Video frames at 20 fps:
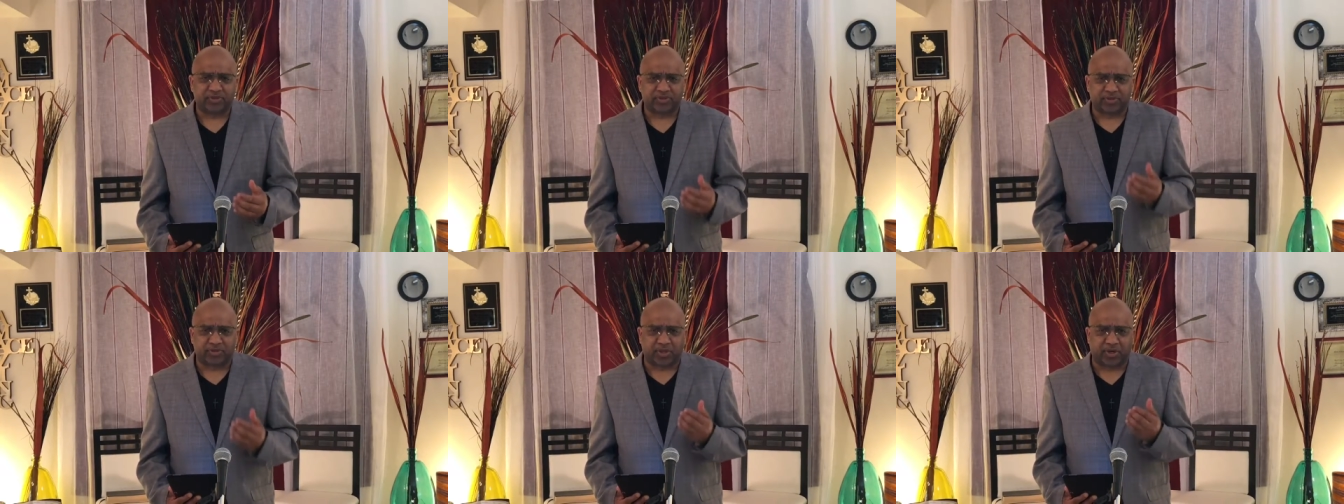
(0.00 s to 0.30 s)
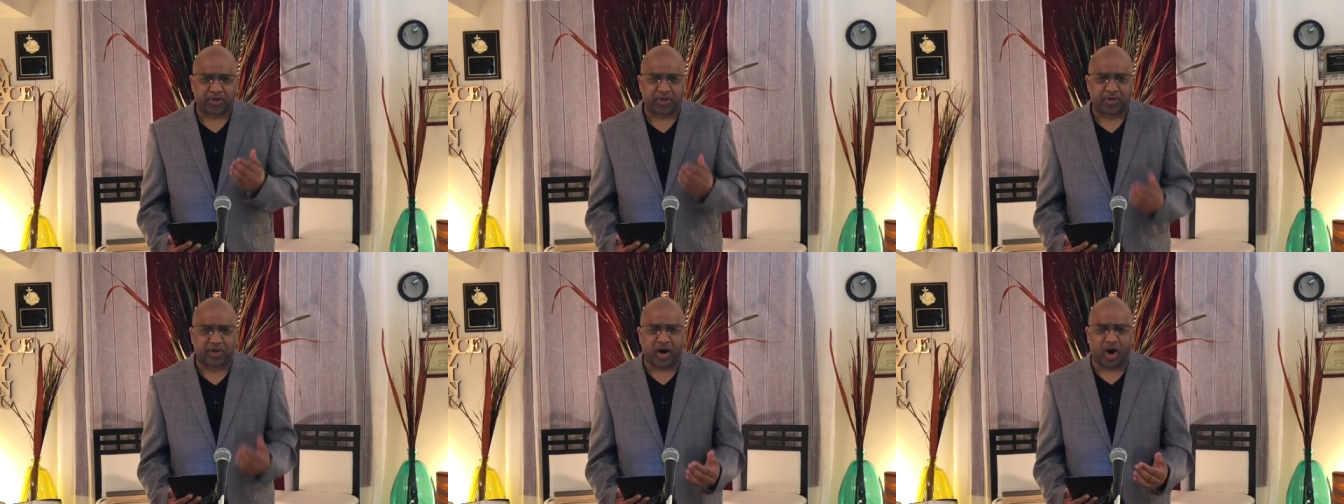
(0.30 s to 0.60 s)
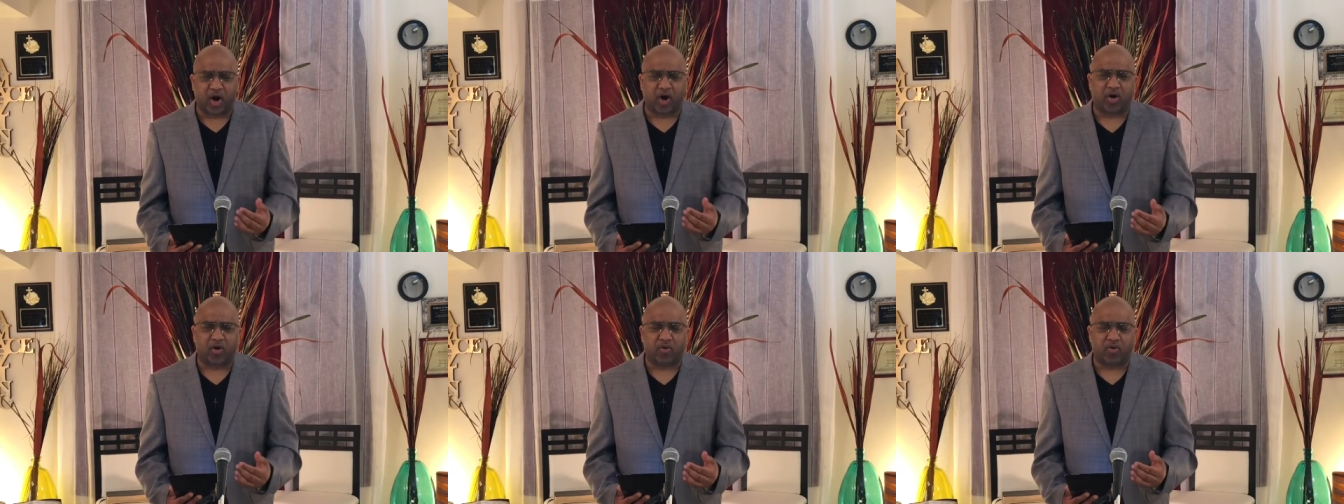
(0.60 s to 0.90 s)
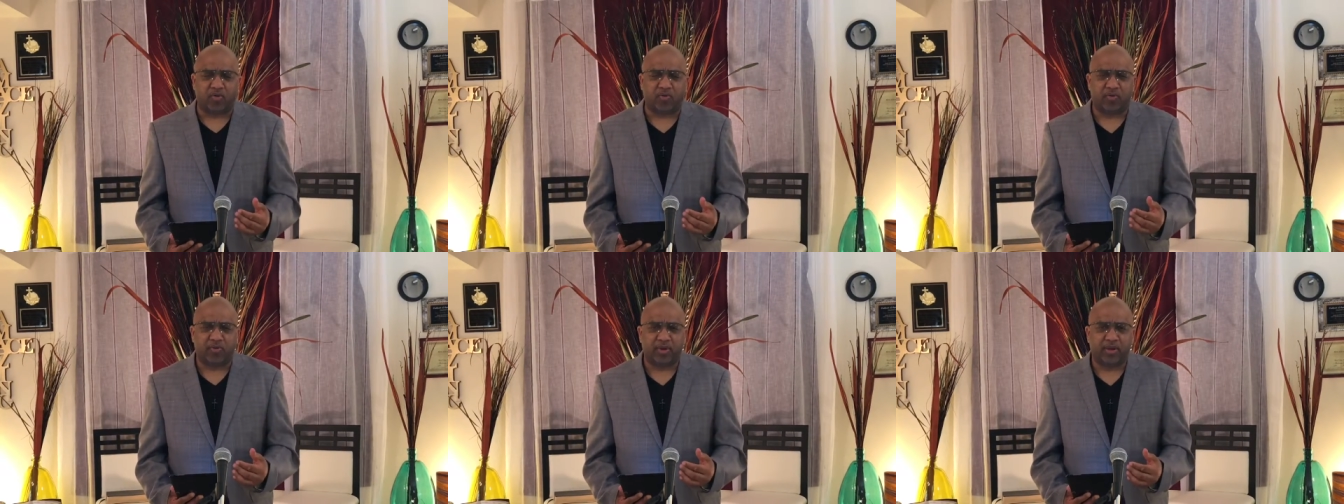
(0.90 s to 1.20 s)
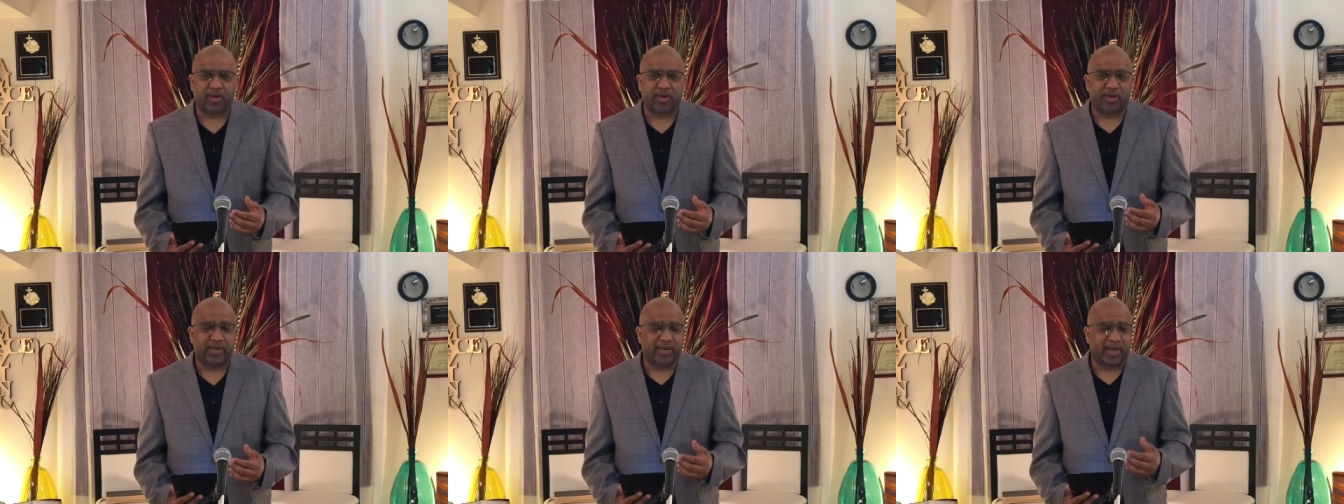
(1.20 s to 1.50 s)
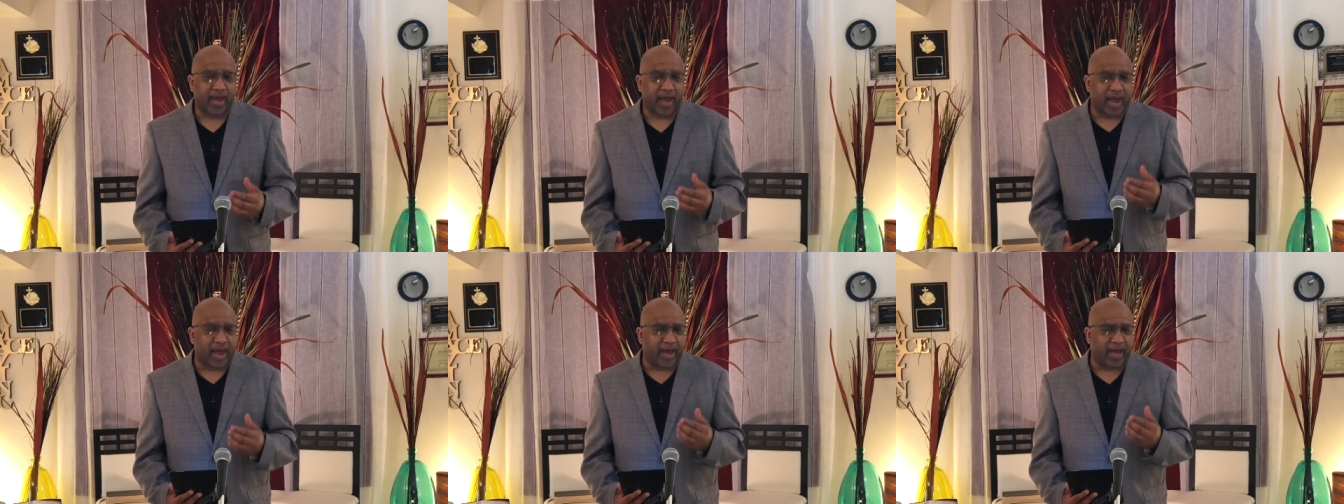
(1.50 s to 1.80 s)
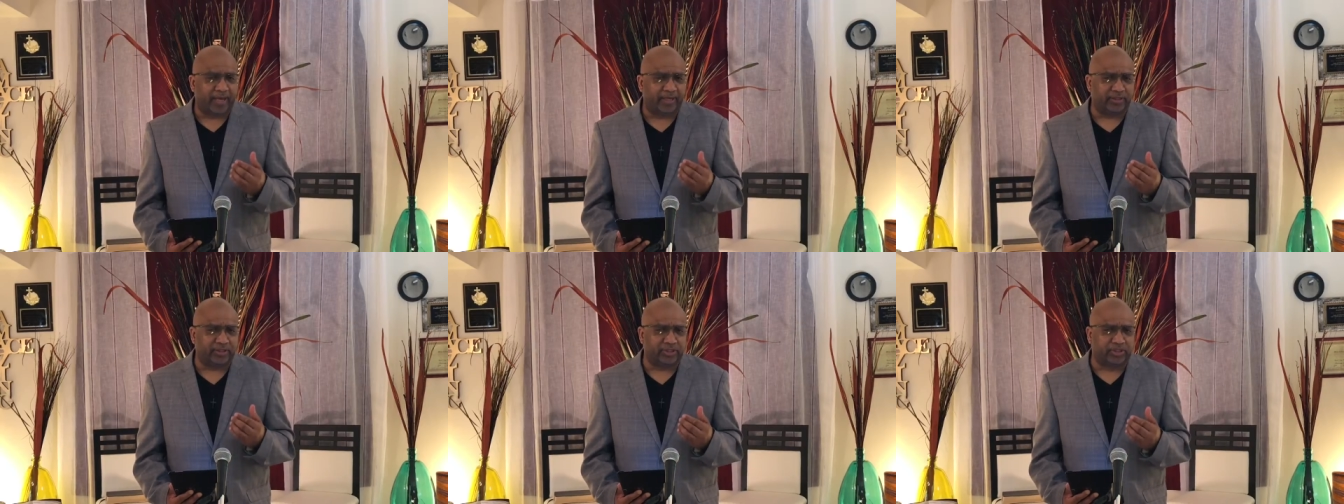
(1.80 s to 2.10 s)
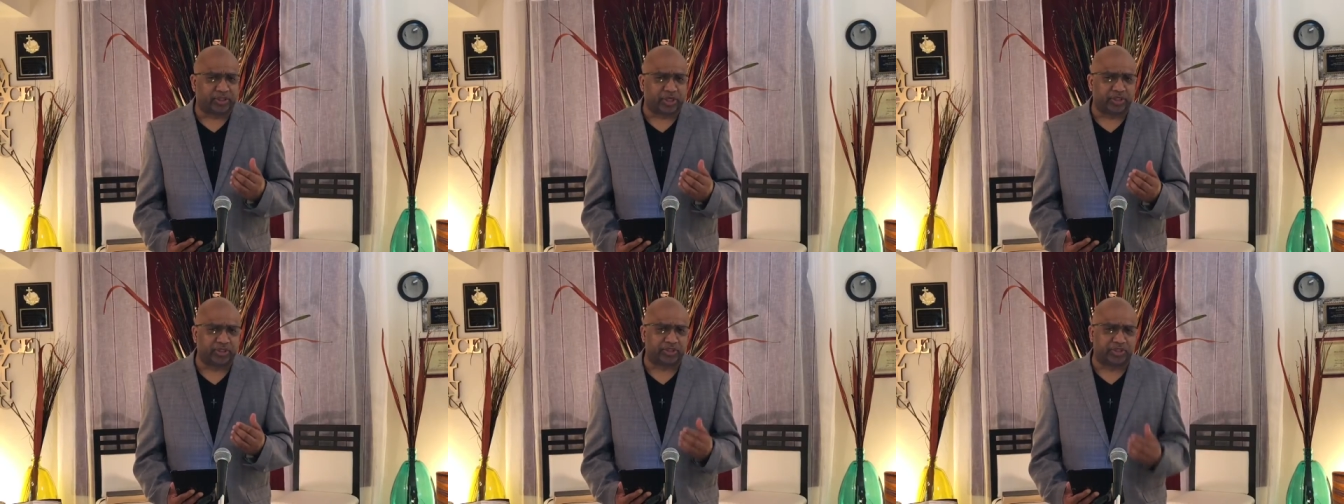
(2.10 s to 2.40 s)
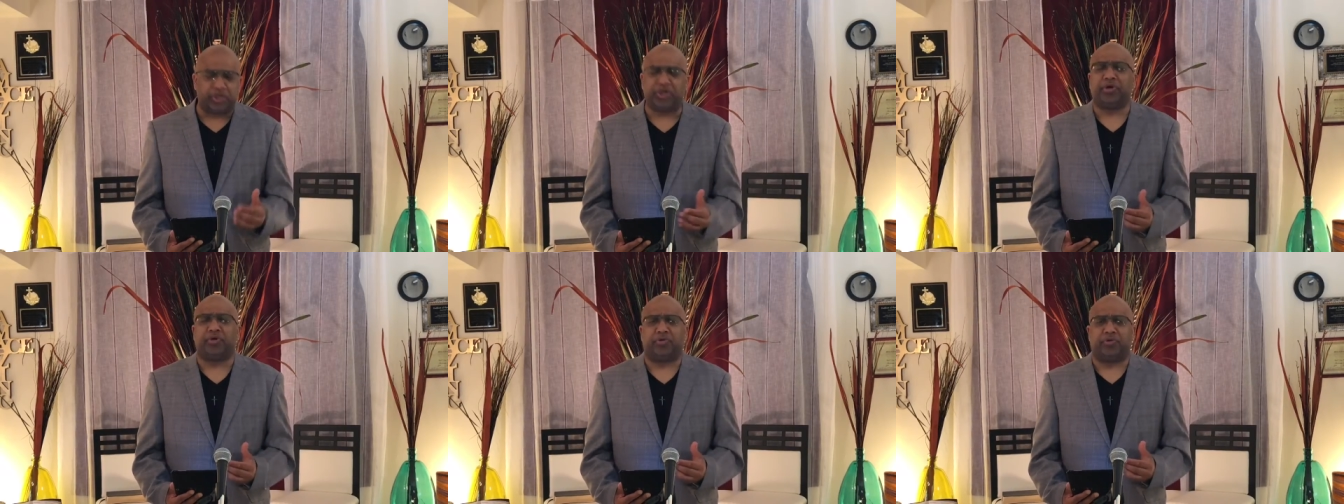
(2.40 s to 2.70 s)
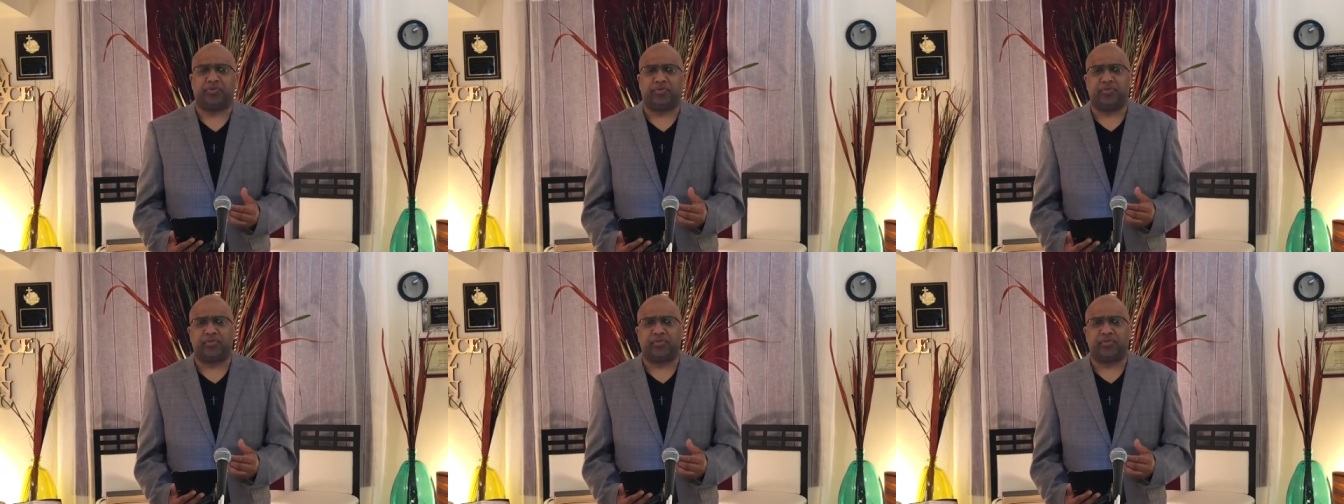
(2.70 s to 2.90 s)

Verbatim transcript: to go, and to do